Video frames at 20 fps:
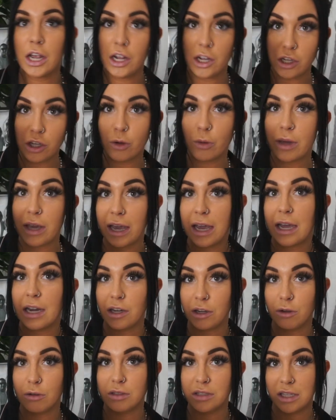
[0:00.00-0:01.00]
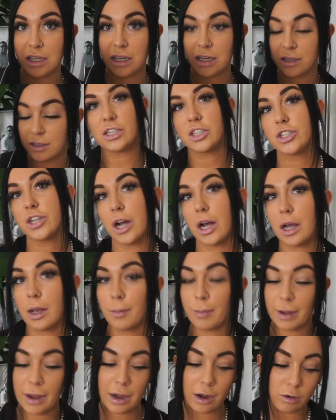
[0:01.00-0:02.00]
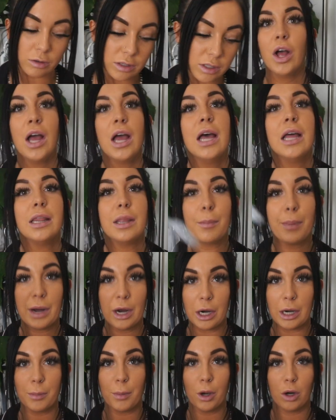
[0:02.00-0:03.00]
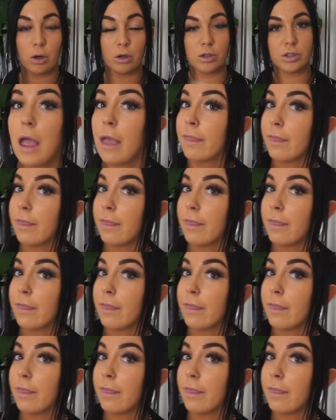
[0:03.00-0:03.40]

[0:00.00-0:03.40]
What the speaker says: You can use these. Let's talk about the Perry bottles.